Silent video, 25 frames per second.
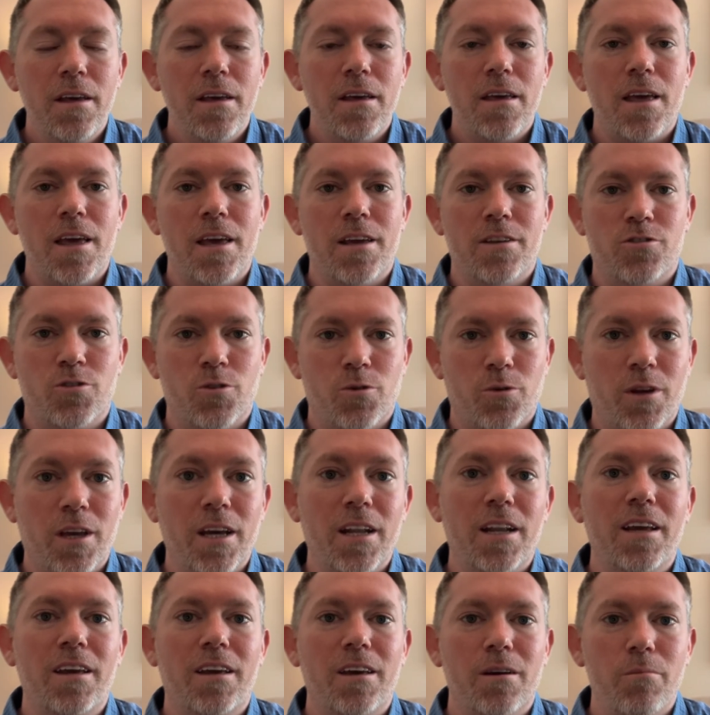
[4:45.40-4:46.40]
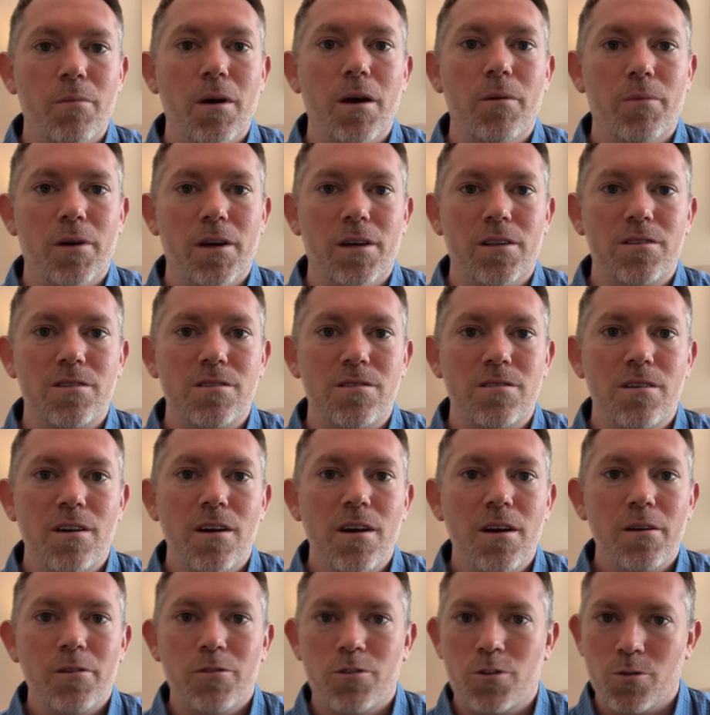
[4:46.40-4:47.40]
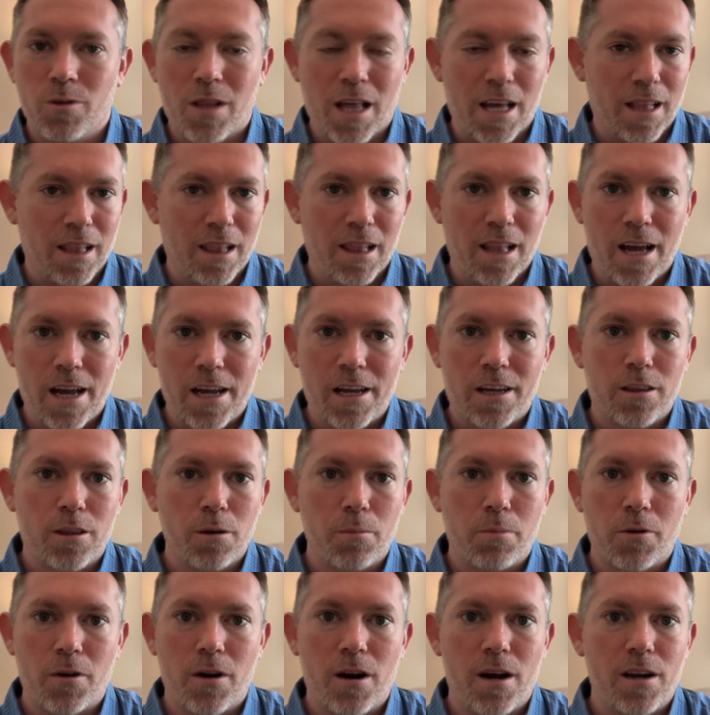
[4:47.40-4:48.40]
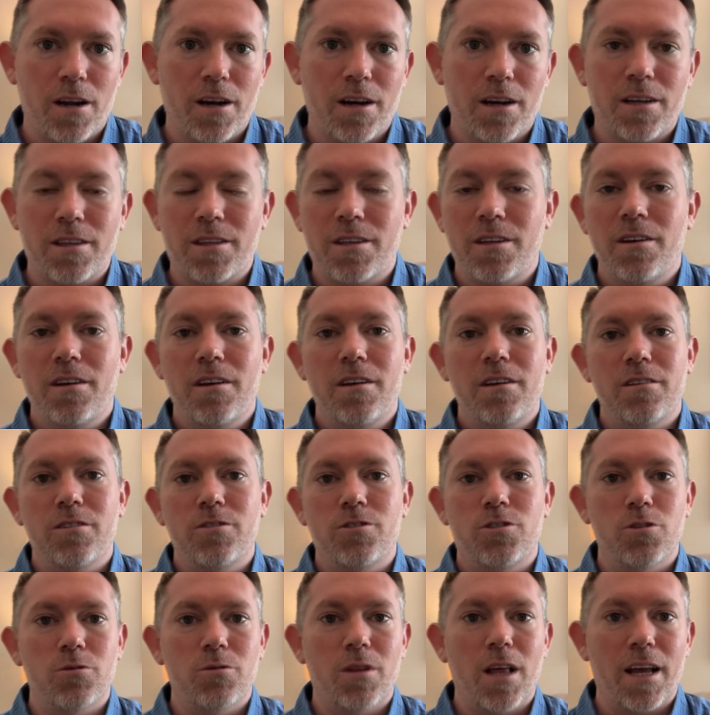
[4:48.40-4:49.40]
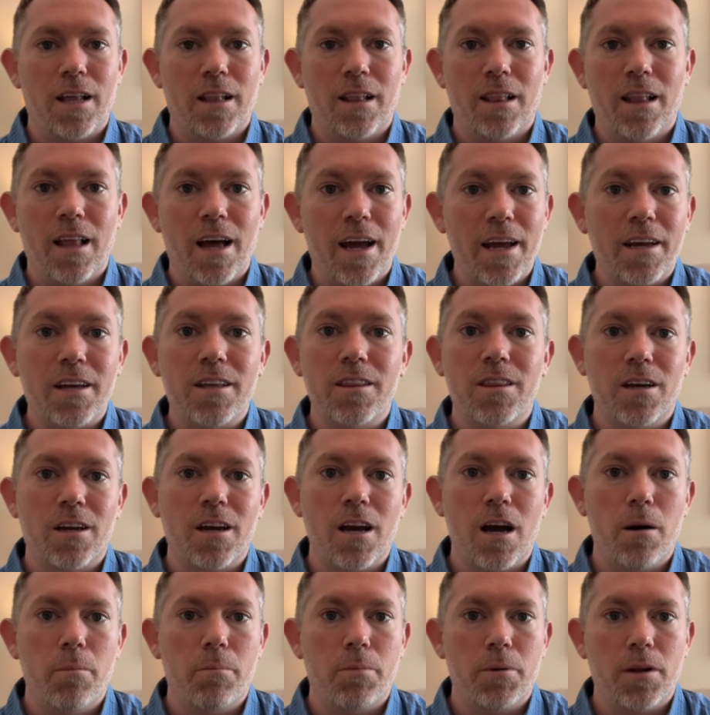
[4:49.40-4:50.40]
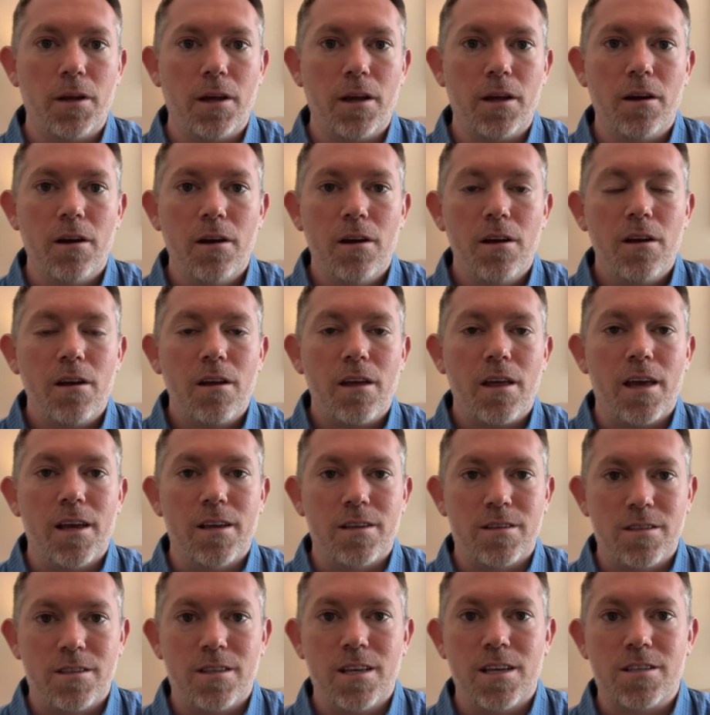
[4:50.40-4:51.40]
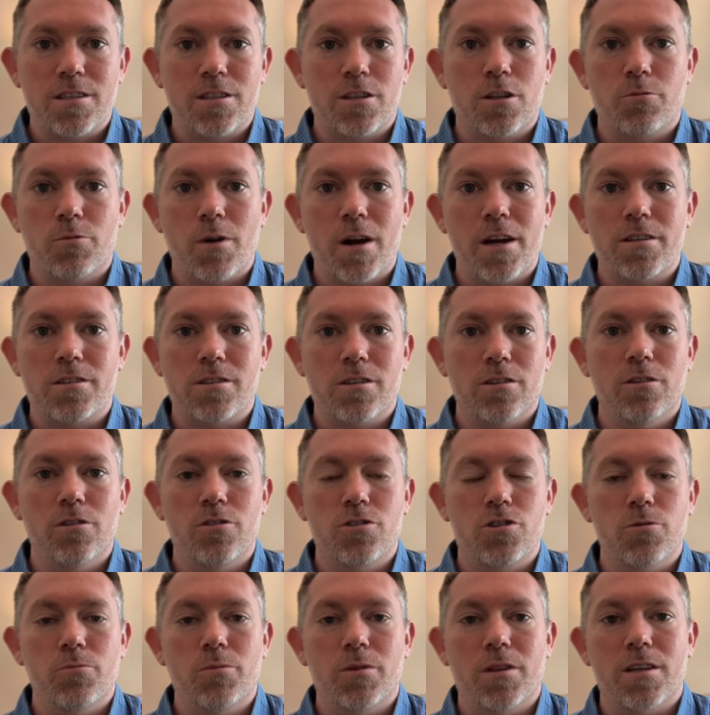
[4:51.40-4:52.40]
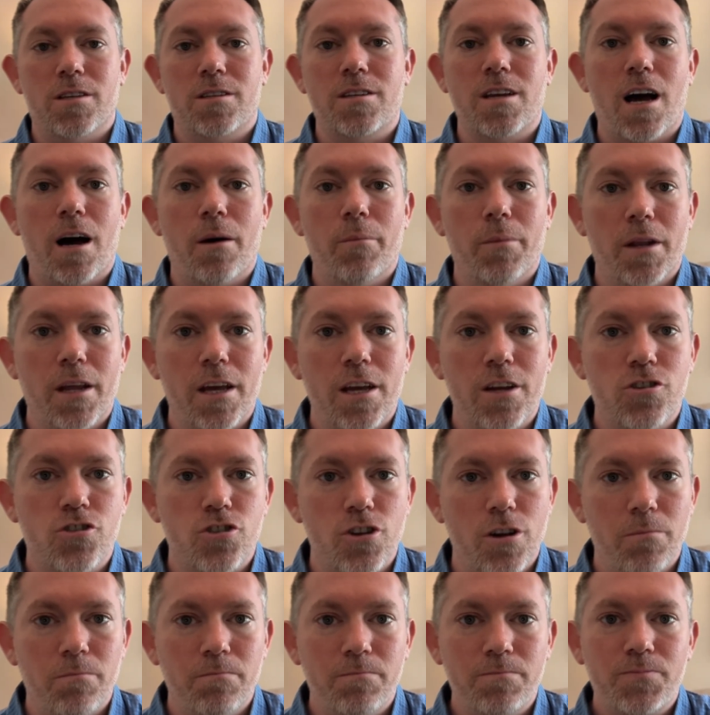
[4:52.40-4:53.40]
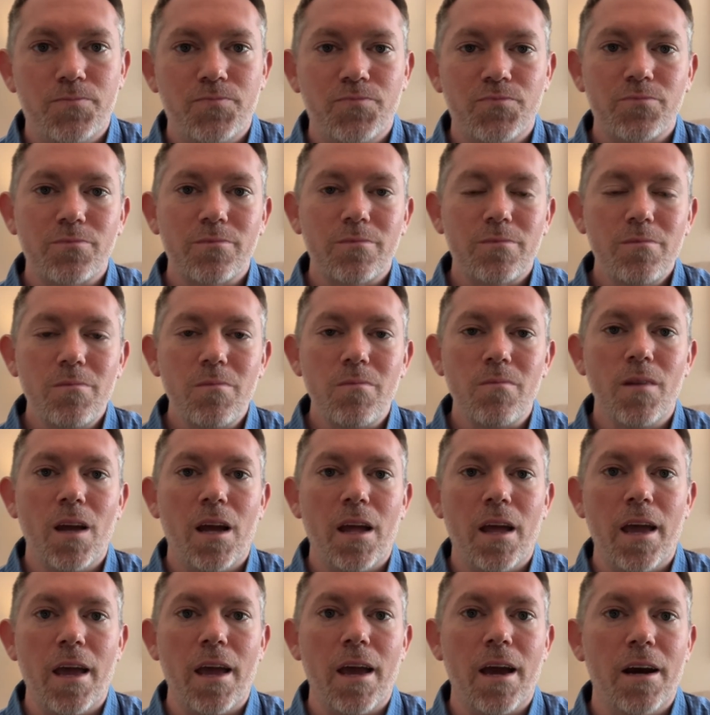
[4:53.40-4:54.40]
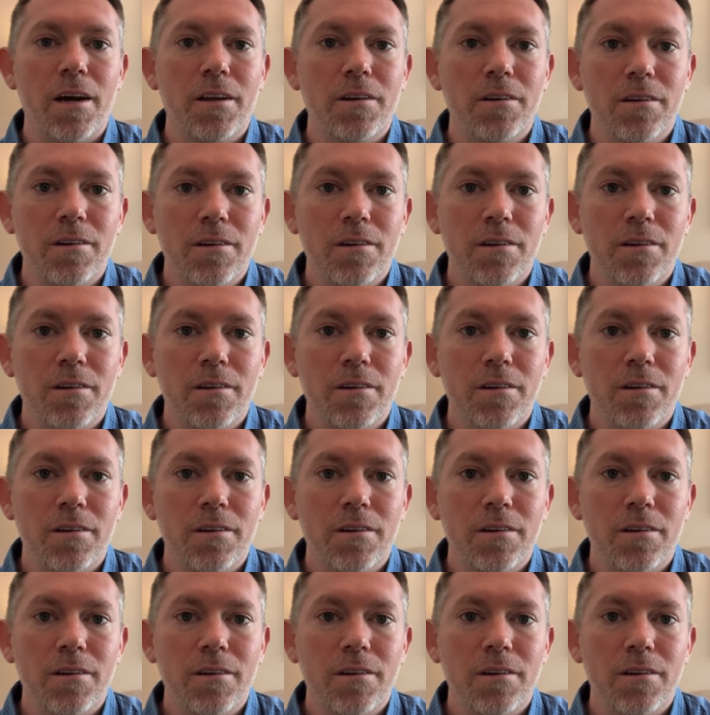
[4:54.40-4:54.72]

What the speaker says: is they're getting commitments. Do they like the product? Do they like the company? Is this the right solution with this combination? And